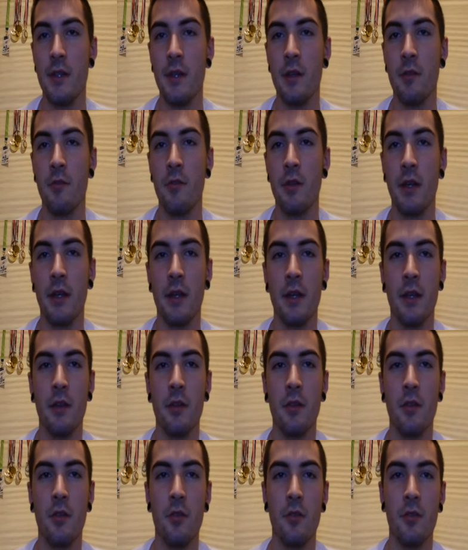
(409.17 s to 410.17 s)
are
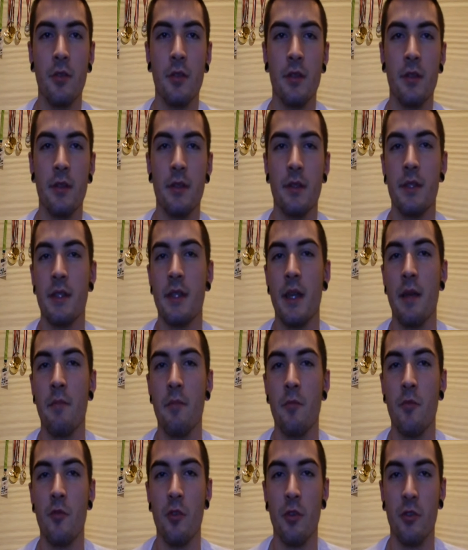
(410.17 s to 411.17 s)
working on same
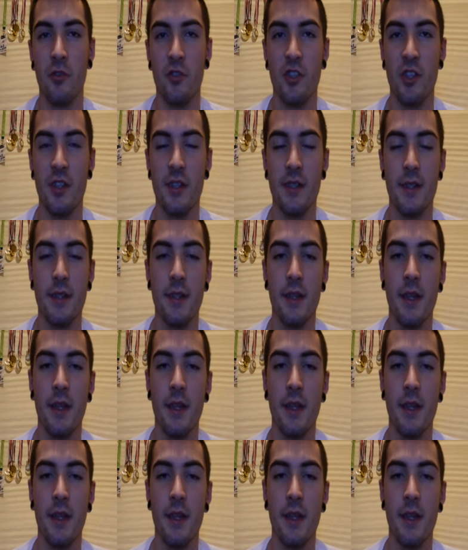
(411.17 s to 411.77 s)
project,